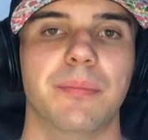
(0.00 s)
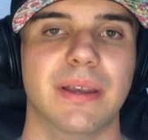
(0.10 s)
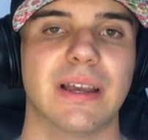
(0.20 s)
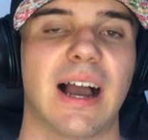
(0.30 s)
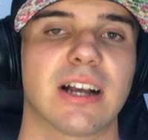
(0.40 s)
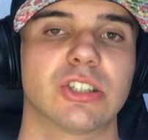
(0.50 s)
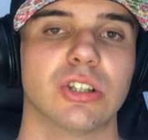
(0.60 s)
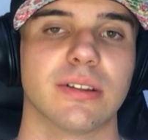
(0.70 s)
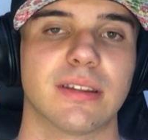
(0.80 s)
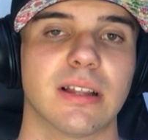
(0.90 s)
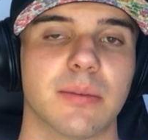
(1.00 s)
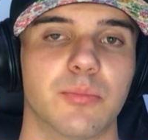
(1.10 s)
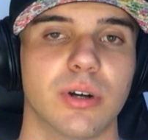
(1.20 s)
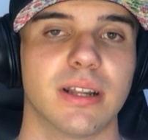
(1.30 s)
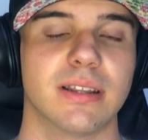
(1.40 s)
be actually
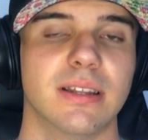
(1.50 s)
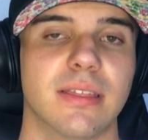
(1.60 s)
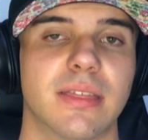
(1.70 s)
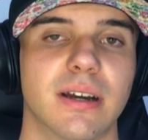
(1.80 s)
celebrating the